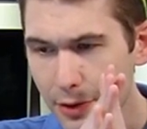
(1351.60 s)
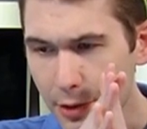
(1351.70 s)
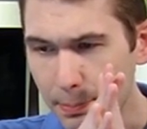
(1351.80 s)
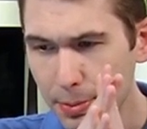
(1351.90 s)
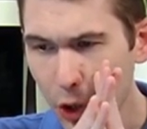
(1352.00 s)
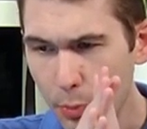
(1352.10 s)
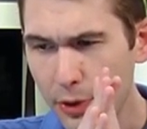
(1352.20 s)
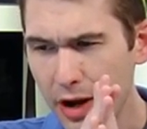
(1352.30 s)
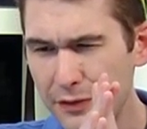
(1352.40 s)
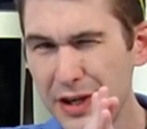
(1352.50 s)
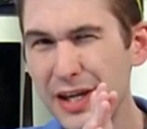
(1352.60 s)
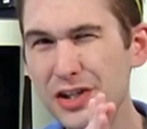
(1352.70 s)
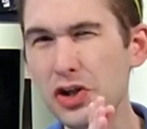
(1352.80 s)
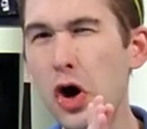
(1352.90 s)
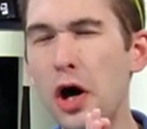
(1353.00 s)
the Ploprof
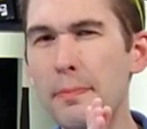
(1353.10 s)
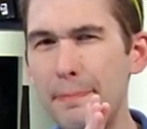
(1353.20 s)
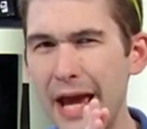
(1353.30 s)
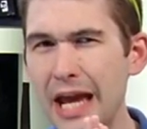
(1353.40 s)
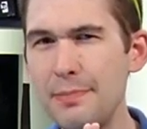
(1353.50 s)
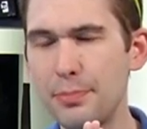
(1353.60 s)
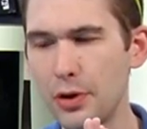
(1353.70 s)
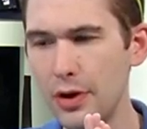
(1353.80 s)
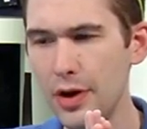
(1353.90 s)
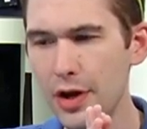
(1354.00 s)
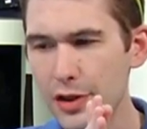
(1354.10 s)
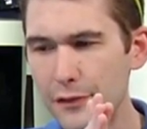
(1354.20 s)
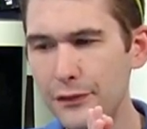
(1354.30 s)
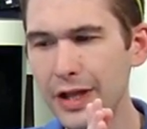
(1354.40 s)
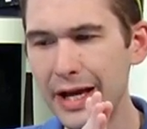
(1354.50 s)
is on paper the
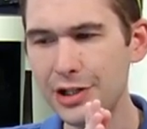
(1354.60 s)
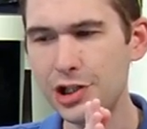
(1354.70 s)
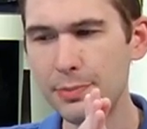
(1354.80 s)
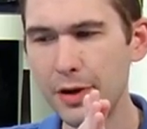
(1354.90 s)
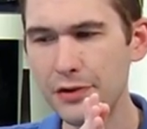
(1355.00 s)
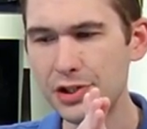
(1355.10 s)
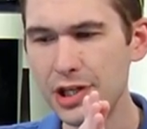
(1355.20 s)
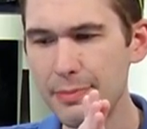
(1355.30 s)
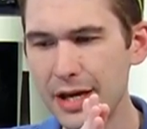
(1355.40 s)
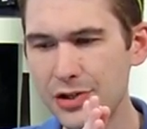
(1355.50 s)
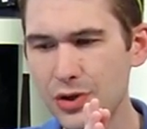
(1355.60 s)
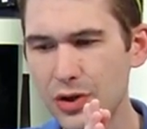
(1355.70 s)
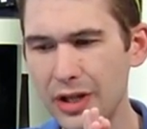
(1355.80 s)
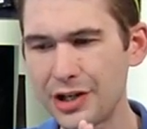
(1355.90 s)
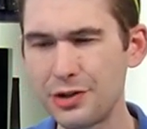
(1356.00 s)
flagship of the Seamaster
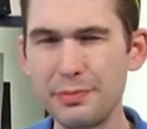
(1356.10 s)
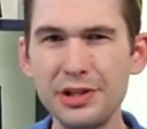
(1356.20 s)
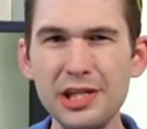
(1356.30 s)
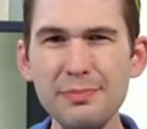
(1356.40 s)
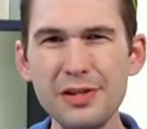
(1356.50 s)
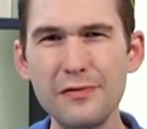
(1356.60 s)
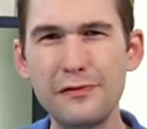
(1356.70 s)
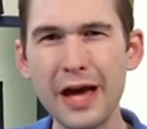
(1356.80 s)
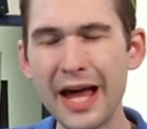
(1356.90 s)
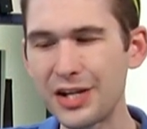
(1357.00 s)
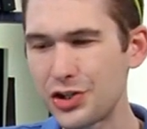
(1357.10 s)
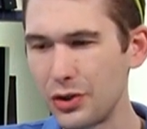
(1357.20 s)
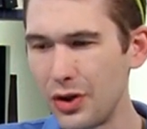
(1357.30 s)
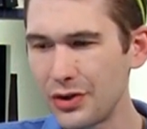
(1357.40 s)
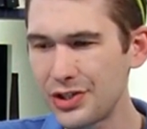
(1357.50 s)
collection, but it seems to vanish
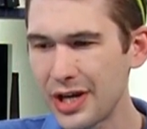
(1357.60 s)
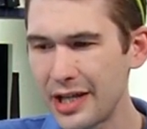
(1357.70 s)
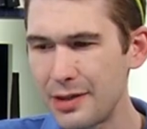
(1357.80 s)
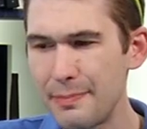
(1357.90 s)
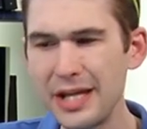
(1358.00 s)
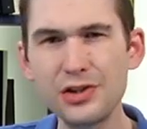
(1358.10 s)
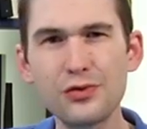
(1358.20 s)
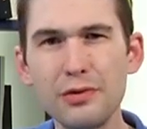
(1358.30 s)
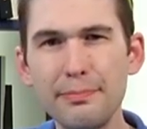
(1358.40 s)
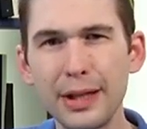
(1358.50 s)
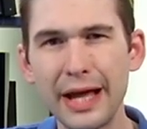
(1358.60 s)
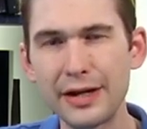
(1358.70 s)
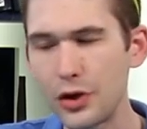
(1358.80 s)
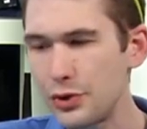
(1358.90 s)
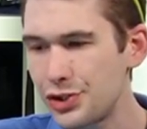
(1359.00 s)
alongside the mainstream
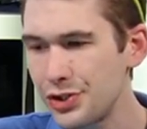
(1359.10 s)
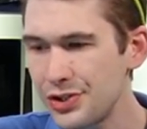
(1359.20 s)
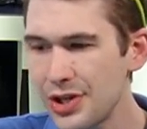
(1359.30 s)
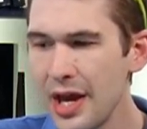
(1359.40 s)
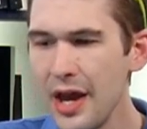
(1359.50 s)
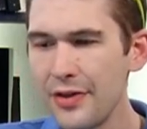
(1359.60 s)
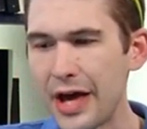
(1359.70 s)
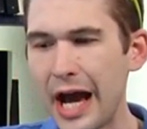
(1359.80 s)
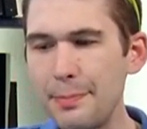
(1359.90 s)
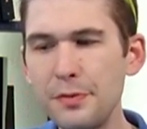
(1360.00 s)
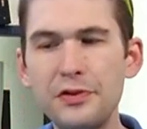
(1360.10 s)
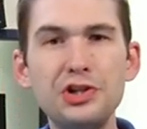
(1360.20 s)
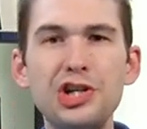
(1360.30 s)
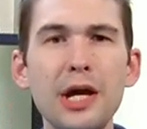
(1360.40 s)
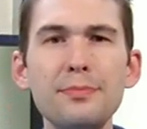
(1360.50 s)
Planet Oceans, the hype of the
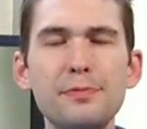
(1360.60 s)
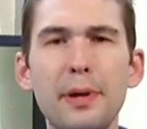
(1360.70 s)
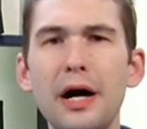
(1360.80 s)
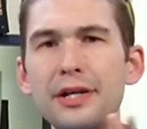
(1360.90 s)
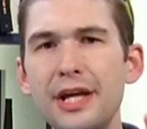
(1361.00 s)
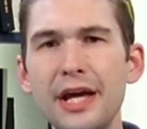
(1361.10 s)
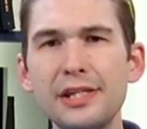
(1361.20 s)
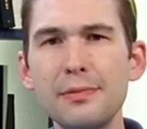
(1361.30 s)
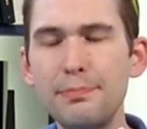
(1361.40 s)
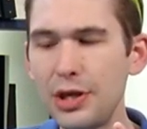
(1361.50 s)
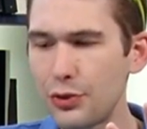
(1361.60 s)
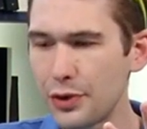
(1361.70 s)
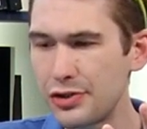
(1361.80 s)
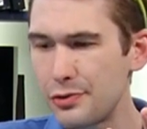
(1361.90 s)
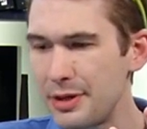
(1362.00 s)
James Bond SMP
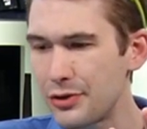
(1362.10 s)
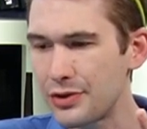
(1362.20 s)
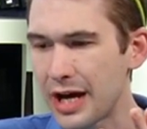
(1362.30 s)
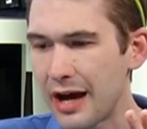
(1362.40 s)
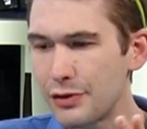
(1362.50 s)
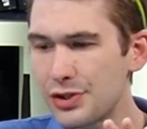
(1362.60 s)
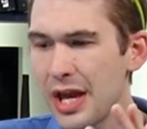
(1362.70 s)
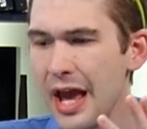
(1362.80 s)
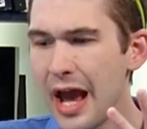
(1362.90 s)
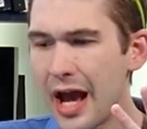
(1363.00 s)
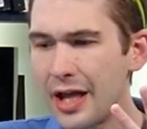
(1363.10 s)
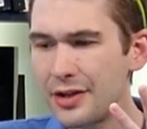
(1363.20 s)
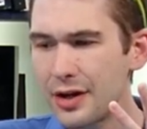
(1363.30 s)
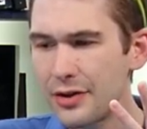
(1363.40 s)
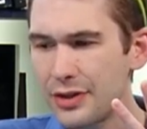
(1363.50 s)
300 meter divers,
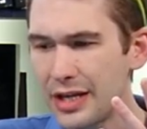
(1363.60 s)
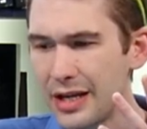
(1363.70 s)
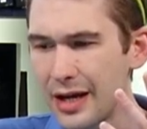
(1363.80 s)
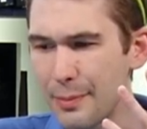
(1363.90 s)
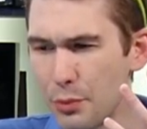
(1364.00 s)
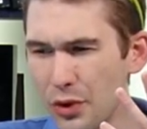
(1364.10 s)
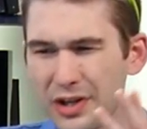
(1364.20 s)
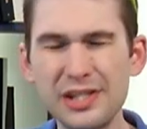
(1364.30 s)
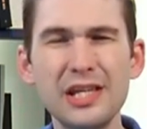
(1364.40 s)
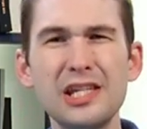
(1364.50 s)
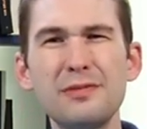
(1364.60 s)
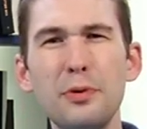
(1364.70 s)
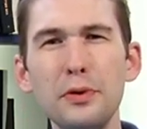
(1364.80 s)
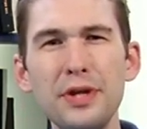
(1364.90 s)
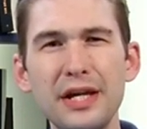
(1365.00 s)
and the more
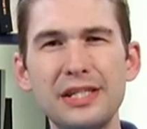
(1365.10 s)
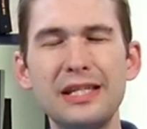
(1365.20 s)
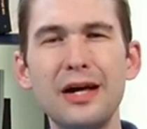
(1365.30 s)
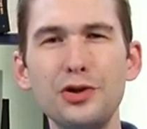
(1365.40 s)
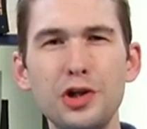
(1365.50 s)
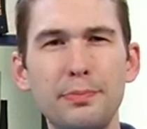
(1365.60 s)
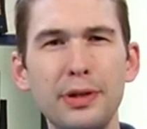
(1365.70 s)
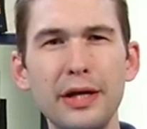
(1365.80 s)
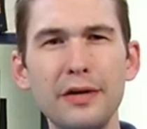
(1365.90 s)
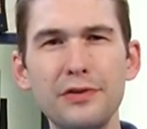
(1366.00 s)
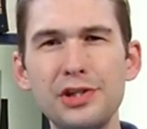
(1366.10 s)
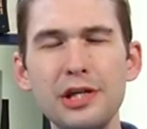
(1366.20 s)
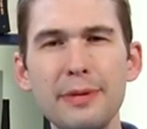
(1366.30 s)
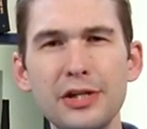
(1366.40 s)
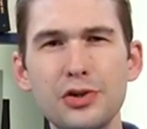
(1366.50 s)
accessible nostalgia play of the
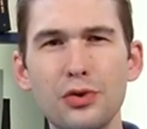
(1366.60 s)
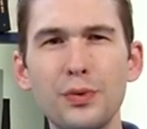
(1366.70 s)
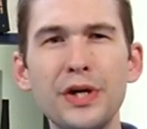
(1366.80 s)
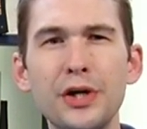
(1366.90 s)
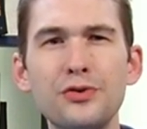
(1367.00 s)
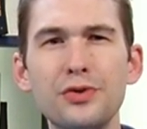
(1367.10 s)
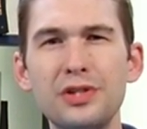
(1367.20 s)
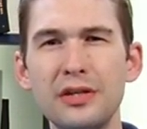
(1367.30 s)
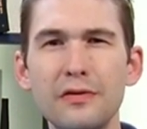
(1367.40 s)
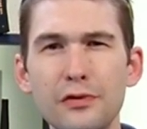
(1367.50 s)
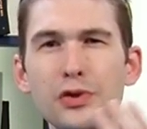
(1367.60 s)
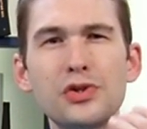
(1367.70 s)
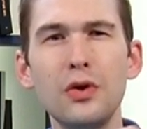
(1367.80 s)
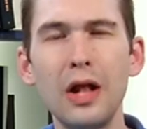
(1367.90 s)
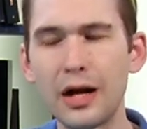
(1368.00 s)
Seamaster 300s and the
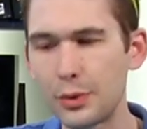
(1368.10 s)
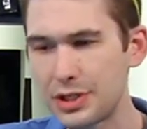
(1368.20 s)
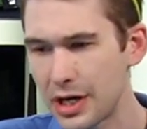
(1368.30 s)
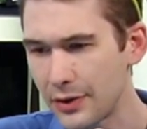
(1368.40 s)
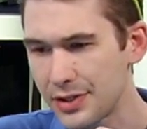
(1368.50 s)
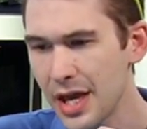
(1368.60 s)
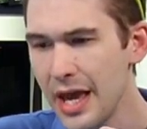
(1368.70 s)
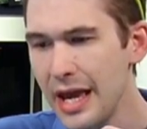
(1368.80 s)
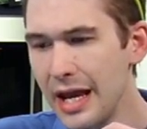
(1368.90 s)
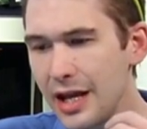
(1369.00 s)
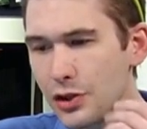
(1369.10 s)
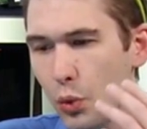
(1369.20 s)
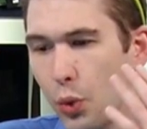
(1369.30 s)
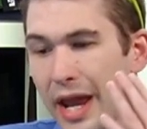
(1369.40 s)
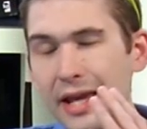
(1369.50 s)
versatile Aquaterras in the
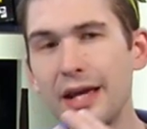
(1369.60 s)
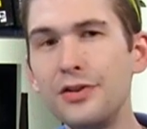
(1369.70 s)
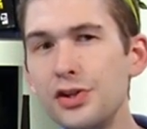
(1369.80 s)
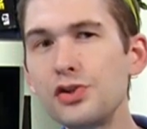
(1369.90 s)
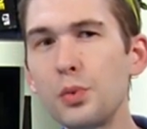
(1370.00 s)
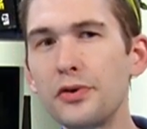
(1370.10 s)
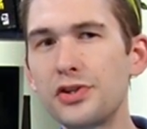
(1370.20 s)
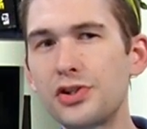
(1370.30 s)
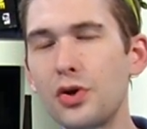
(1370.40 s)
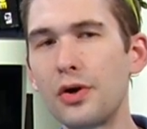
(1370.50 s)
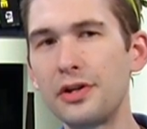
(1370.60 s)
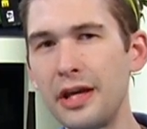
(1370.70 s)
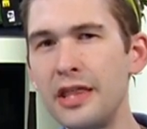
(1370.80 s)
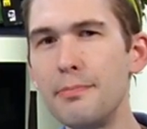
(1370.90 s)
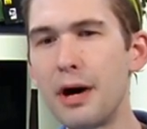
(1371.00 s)
wake, and this is where this started
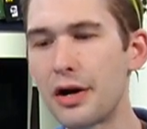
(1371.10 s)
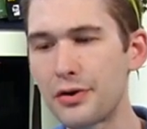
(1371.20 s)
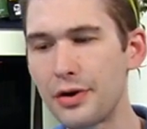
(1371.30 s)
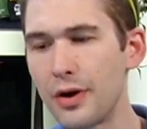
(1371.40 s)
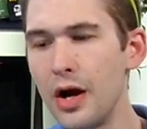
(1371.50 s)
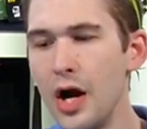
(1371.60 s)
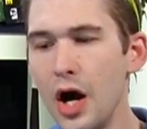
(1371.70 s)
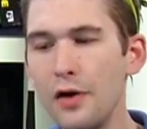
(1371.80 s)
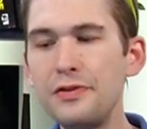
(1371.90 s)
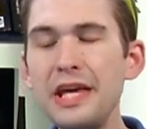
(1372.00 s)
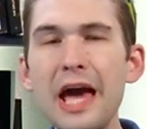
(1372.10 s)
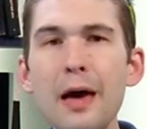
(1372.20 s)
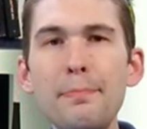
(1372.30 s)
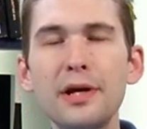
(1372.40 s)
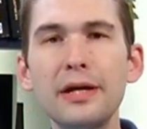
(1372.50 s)
in the modern era, of the
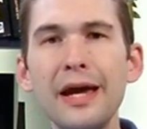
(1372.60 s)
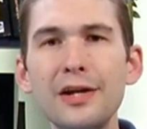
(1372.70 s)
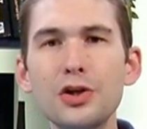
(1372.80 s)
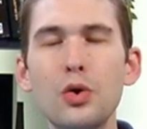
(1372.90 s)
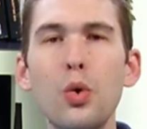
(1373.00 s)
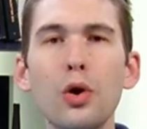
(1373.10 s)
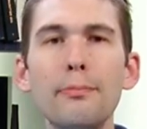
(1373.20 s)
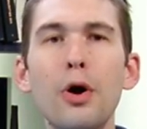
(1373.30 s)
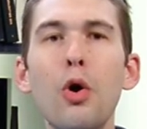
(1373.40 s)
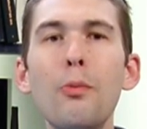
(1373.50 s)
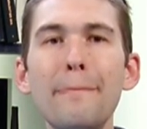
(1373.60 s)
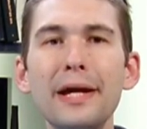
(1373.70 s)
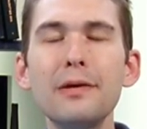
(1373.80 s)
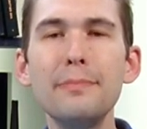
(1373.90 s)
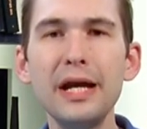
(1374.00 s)
epic Antiquorum
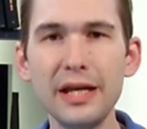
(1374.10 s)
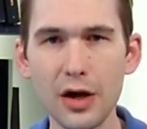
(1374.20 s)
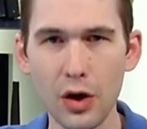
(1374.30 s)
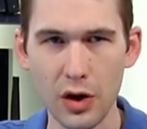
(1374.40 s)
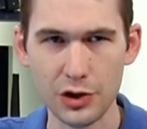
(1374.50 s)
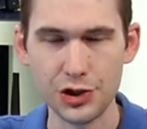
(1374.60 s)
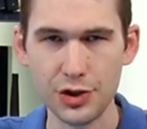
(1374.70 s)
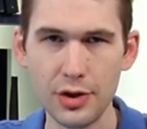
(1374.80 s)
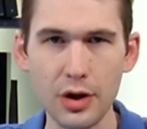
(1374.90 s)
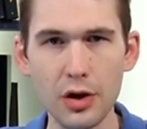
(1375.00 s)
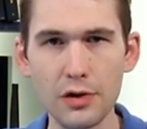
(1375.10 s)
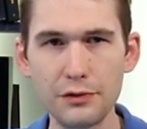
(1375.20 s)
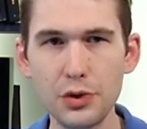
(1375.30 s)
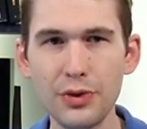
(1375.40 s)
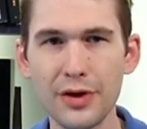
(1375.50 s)
Omega Mania auction
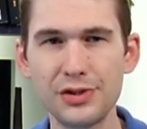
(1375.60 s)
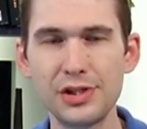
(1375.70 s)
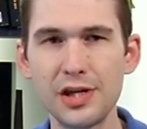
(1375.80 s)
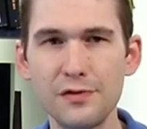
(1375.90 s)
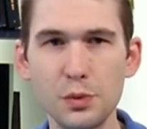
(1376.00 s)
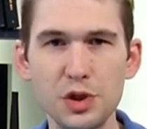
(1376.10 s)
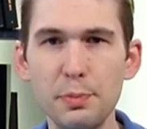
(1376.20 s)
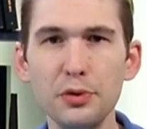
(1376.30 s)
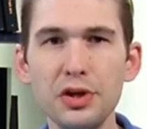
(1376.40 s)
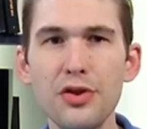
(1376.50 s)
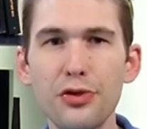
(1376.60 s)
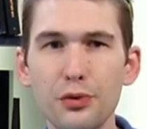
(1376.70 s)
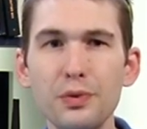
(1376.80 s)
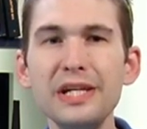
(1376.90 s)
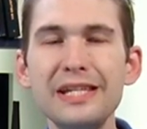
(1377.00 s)
of 2007, which pulled in
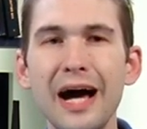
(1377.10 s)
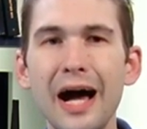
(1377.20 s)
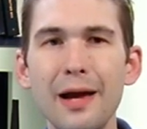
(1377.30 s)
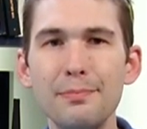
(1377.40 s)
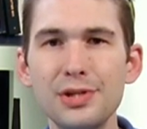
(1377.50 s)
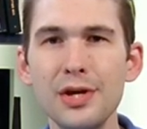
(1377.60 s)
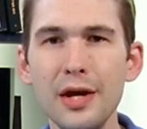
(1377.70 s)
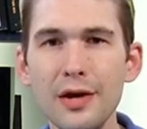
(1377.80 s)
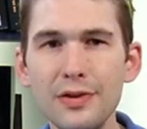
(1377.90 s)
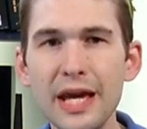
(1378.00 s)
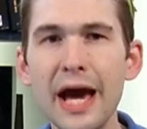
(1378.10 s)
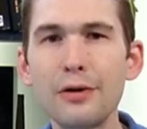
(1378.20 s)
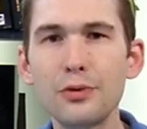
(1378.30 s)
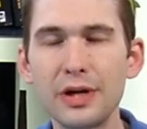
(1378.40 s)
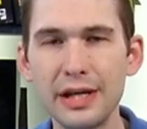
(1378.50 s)
three times the
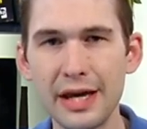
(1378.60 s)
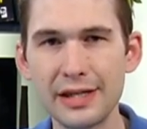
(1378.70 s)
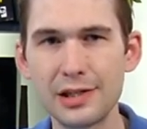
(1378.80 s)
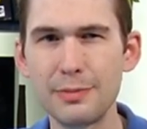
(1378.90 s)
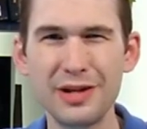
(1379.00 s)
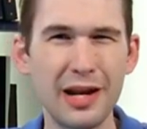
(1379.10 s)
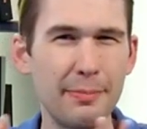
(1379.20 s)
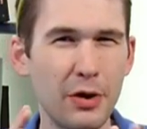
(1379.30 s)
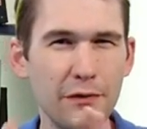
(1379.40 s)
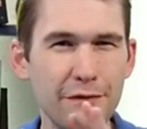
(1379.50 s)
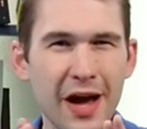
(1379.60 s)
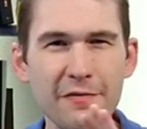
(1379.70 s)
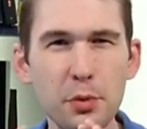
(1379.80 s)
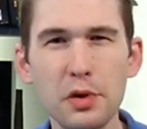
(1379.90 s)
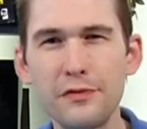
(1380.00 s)
aggregate estimate at about
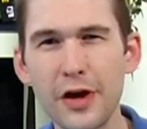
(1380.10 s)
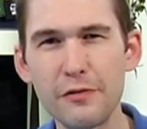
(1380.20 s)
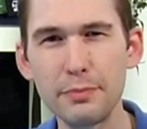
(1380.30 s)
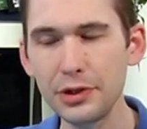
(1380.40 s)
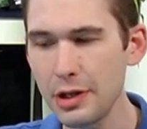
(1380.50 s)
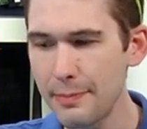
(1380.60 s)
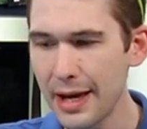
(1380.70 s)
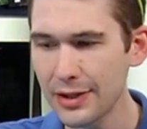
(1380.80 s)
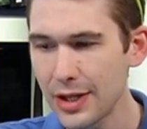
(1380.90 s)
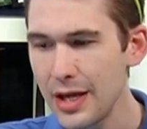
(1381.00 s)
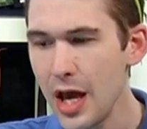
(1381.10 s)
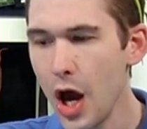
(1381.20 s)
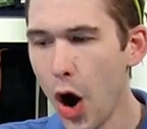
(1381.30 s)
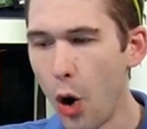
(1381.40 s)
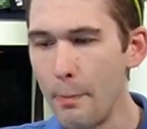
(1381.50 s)
5.5 million back then.
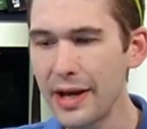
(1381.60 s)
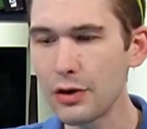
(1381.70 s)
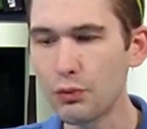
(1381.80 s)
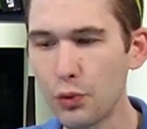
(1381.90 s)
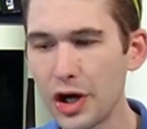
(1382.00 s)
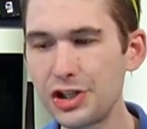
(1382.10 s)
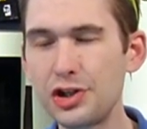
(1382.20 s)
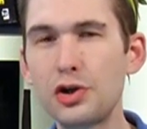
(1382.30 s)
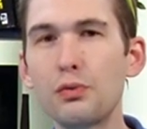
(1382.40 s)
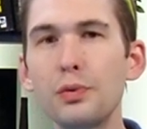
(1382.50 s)
Omega rushed to